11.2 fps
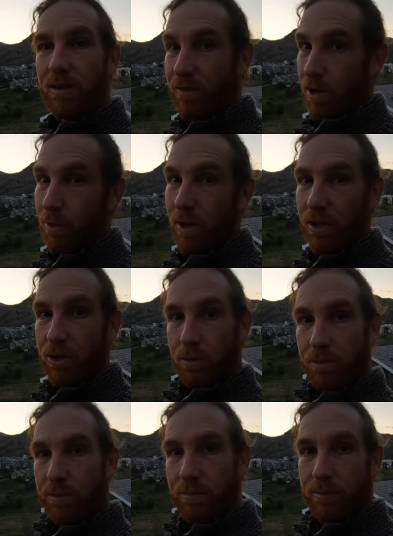very well
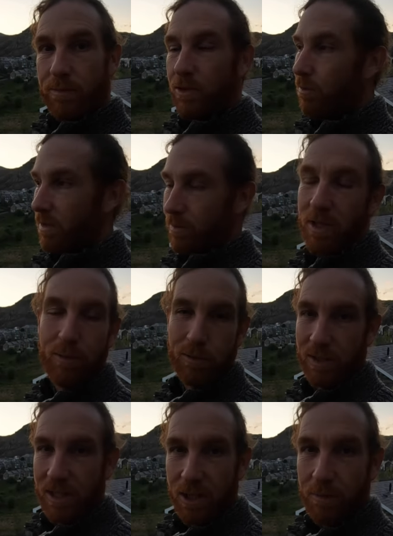known. Not many people
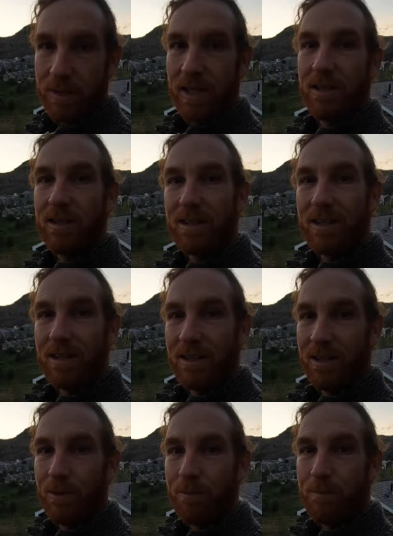really come here, you
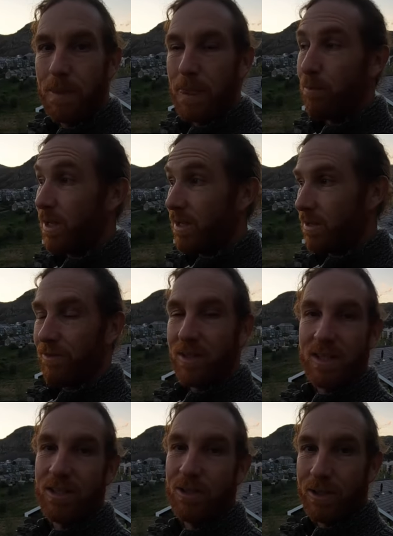know. Blaenau
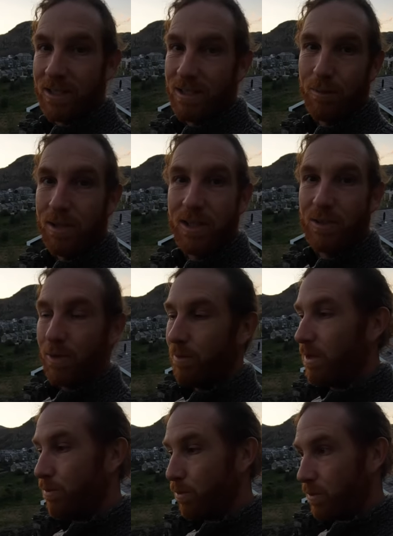Ffestiniog isn't a place where
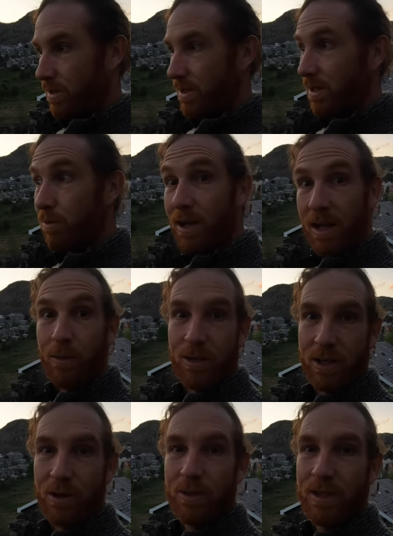people would think, right, I want
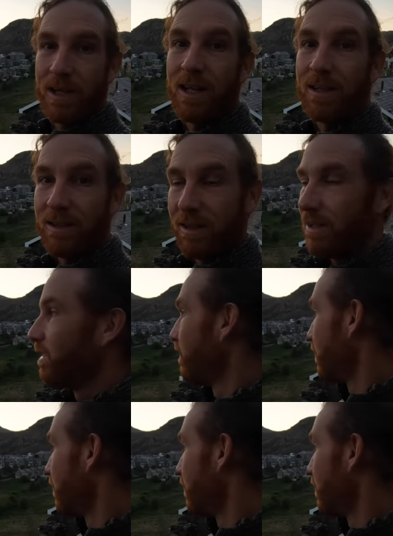to go there kind of thing.